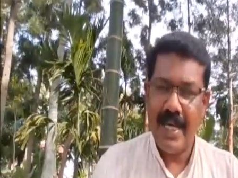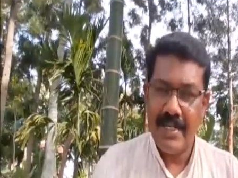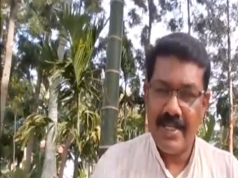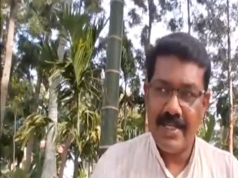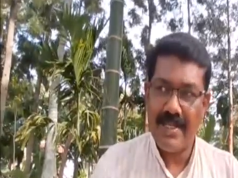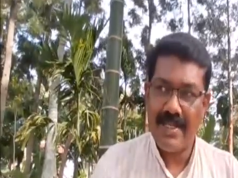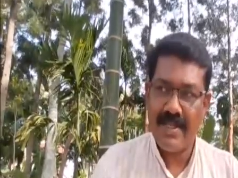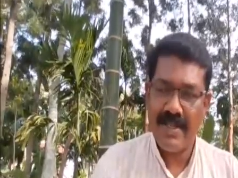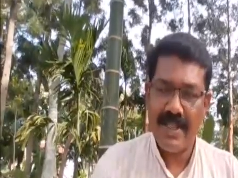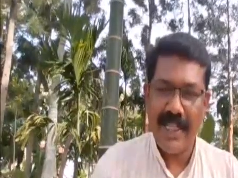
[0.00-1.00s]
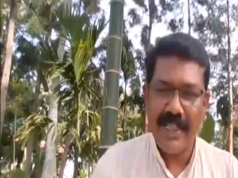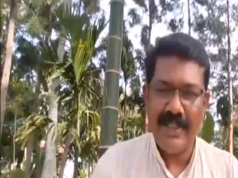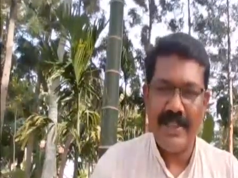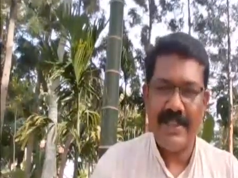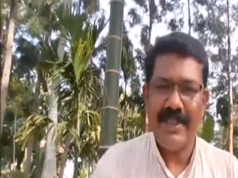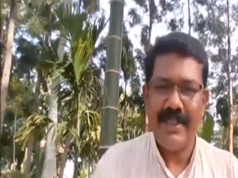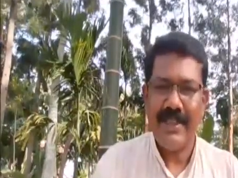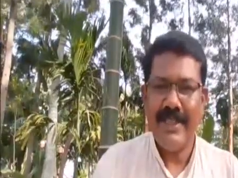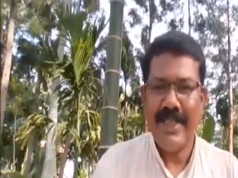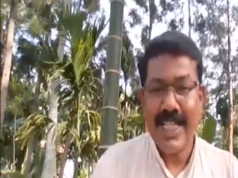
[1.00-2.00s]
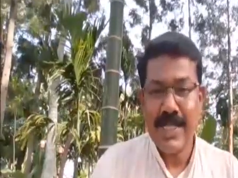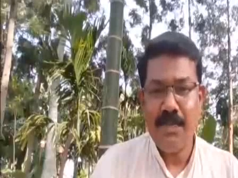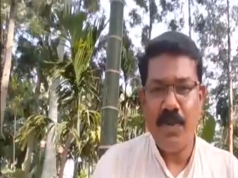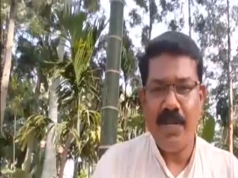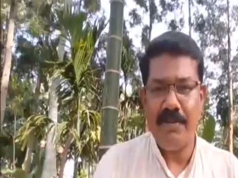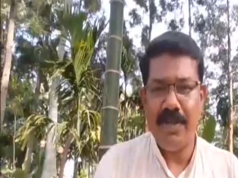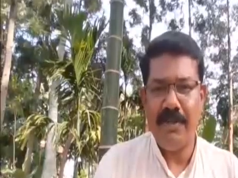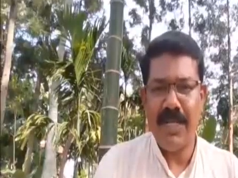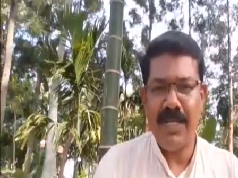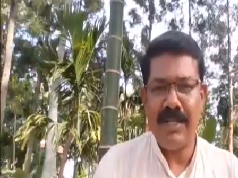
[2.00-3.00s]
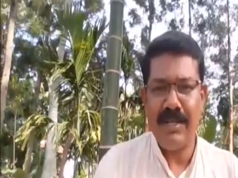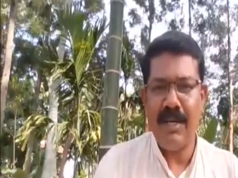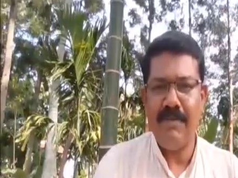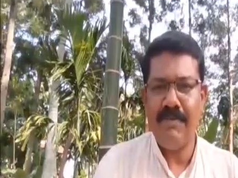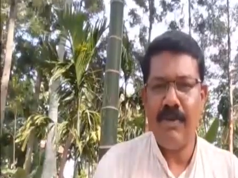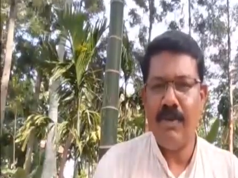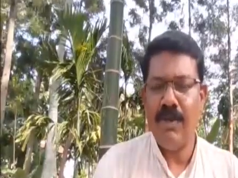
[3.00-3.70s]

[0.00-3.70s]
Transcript: addresses in his poem, I mean Ralph